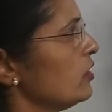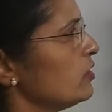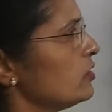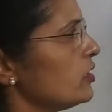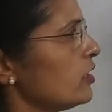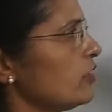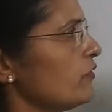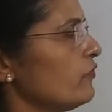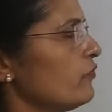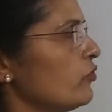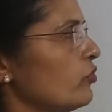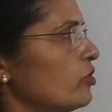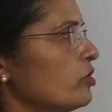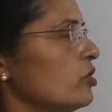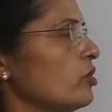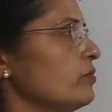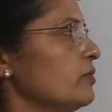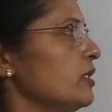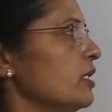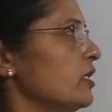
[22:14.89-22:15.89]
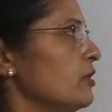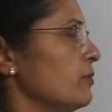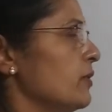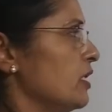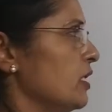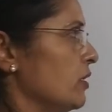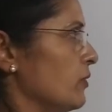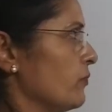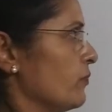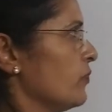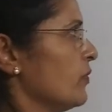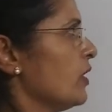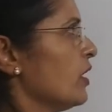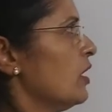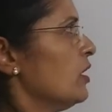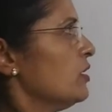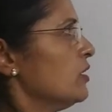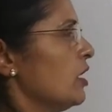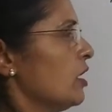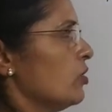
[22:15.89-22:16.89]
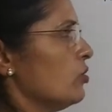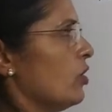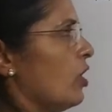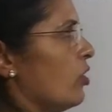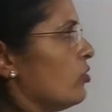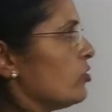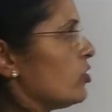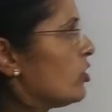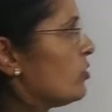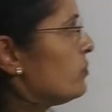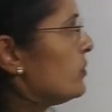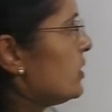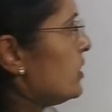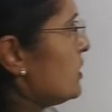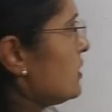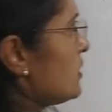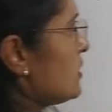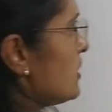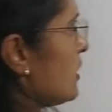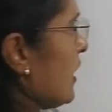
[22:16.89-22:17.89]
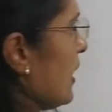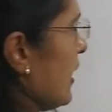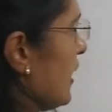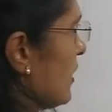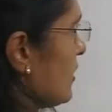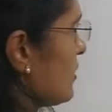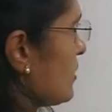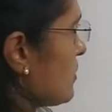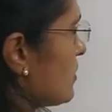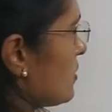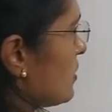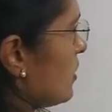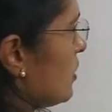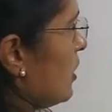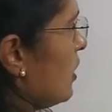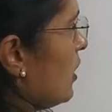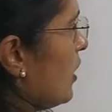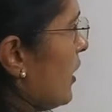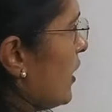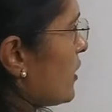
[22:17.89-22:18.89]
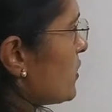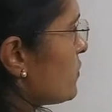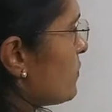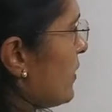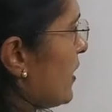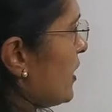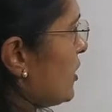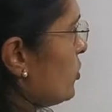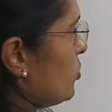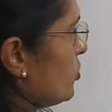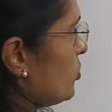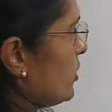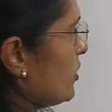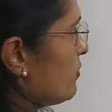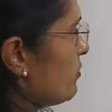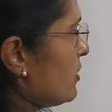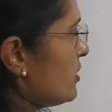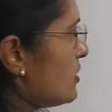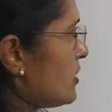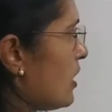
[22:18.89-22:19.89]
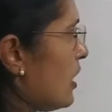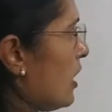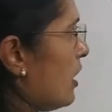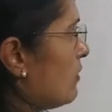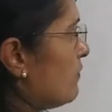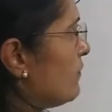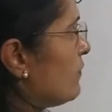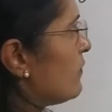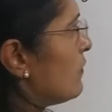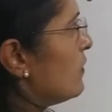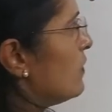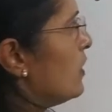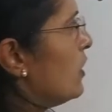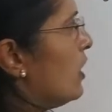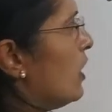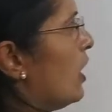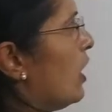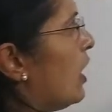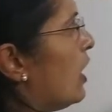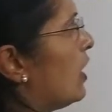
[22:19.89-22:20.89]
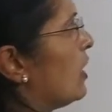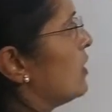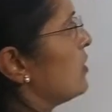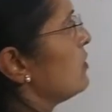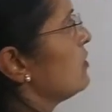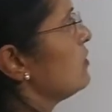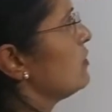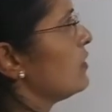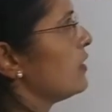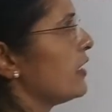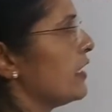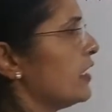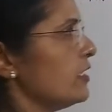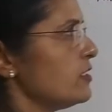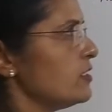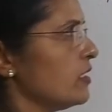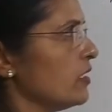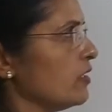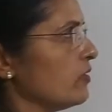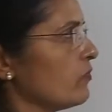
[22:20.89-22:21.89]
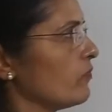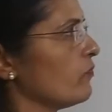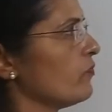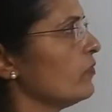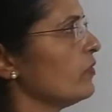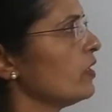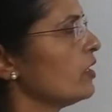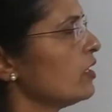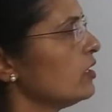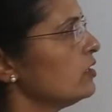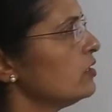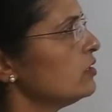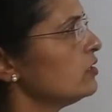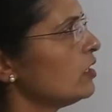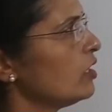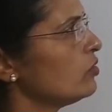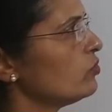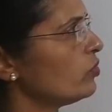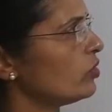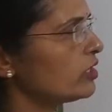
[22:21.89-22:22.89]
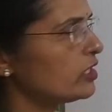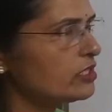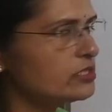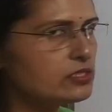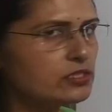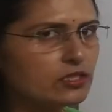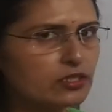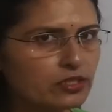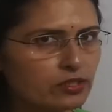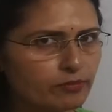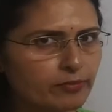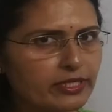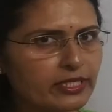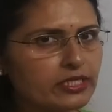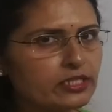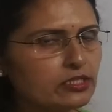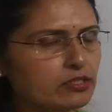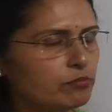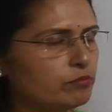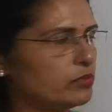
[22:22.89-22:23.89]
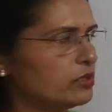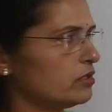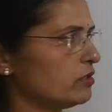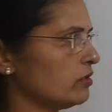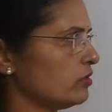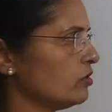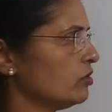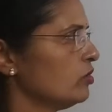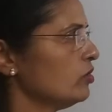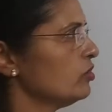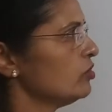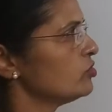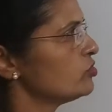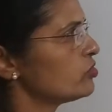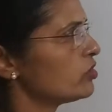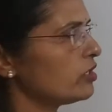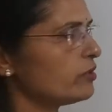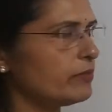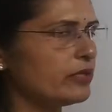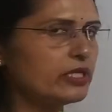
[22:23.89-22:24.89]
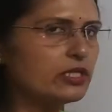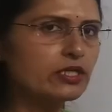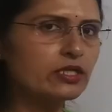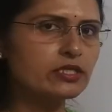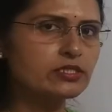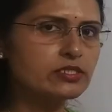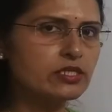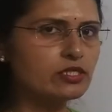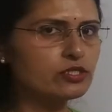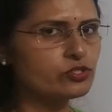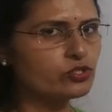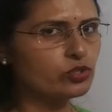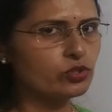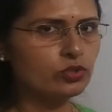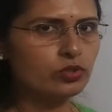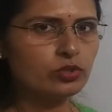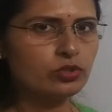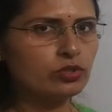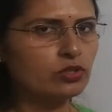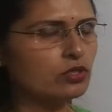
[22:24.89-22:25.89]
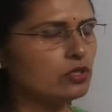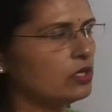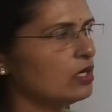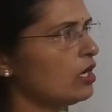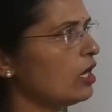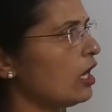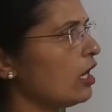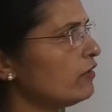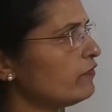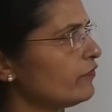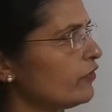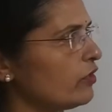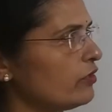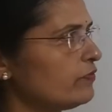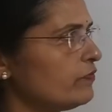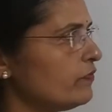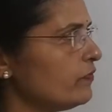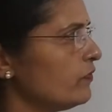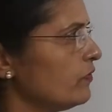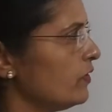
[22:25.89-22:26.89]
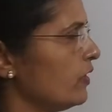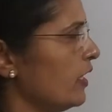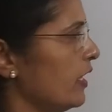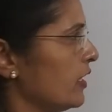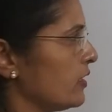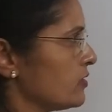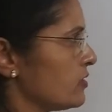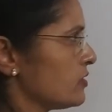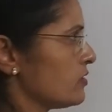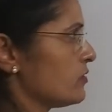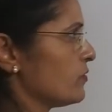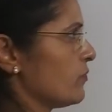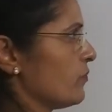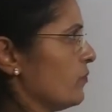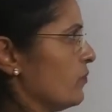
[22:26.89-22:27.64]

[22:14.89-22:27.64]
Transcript: 3/4 of the remaining. Now out of this x by 2, it means half are grazing. Now what is the remaining number? So remaining is also half of x.